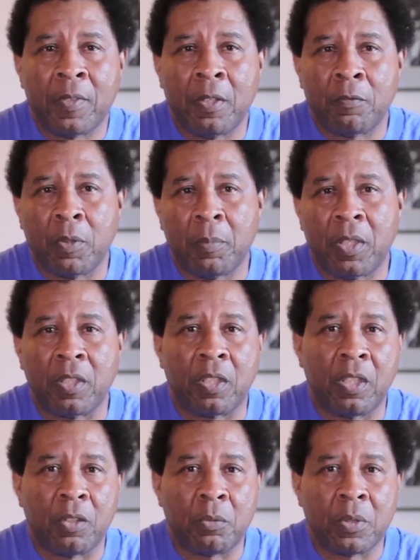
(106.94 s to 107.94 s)
from other
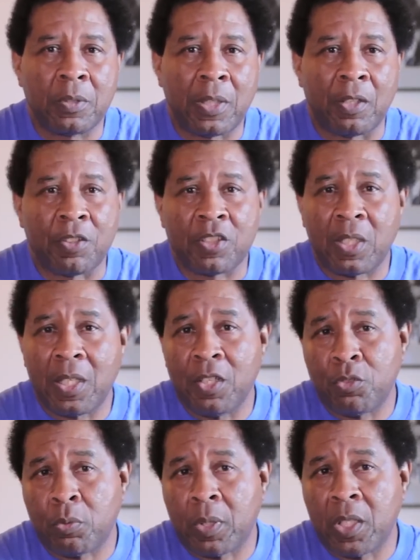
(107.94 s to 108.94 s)
countries. Now, the slave
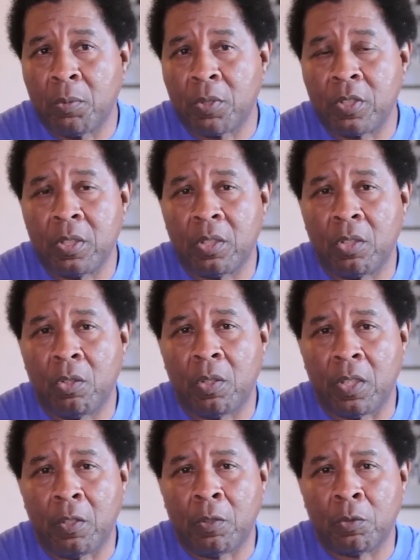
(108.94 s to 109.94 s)
trade was still going
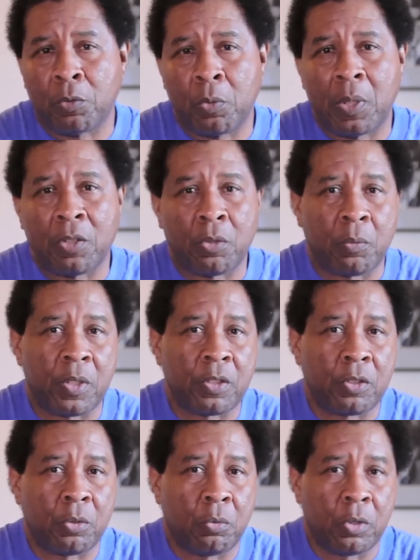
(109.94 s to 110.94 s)
on throughout the rest of
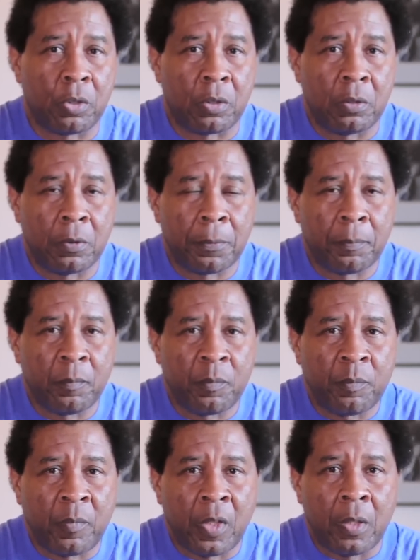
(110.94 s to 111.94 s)
the world,
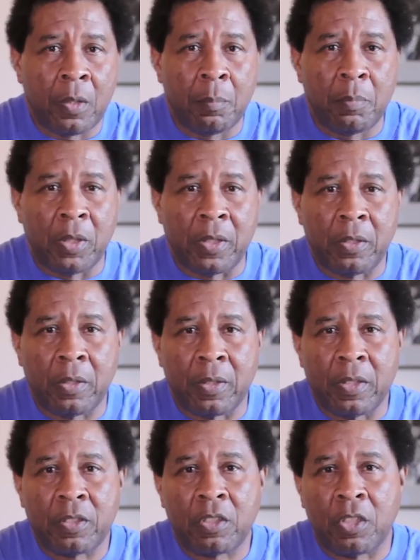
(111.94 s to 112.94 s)
but here in
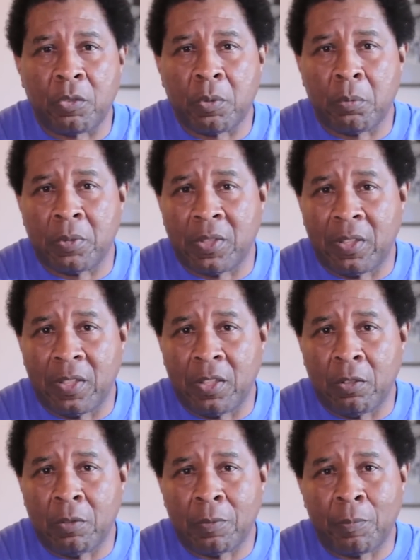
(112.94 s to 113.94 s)
this country it was
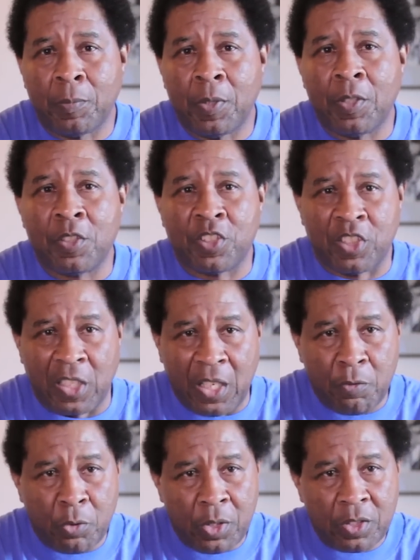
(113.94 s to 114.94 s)
illegal.
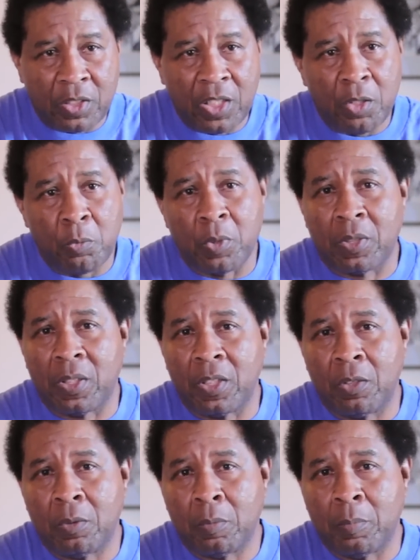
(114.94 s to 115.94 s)
Slavery itself was
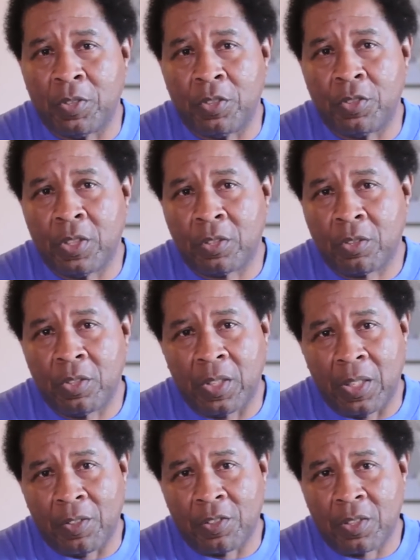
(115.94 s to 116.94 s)
legal, but you just couldn't
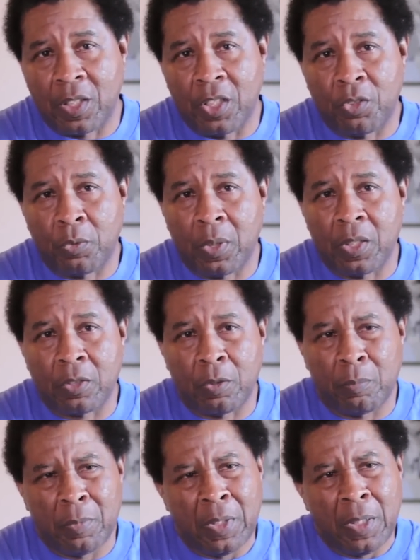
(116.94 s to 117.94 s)
have the slave trade. So
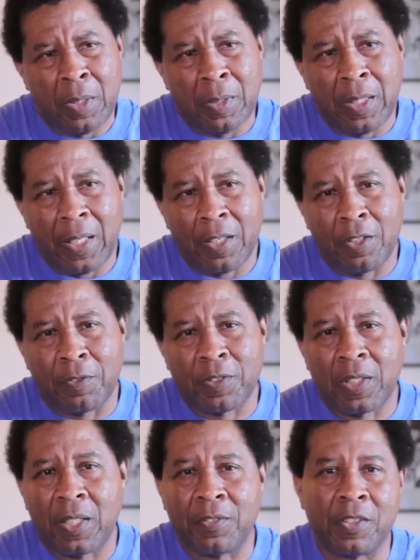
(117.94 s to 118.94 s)
they had enough
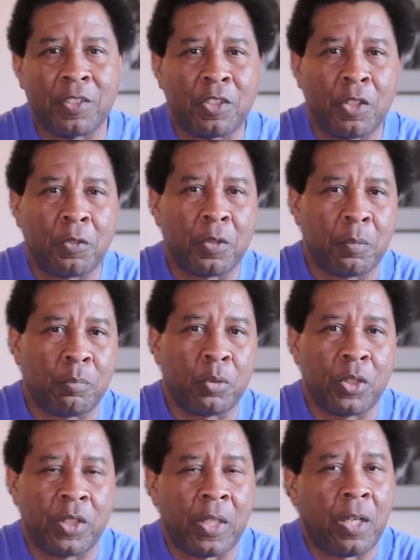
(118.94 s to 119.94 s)
slaves in this country to
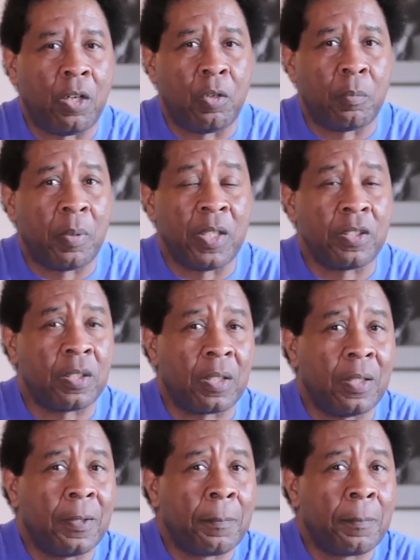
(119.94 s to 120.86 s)
breed their own, basically.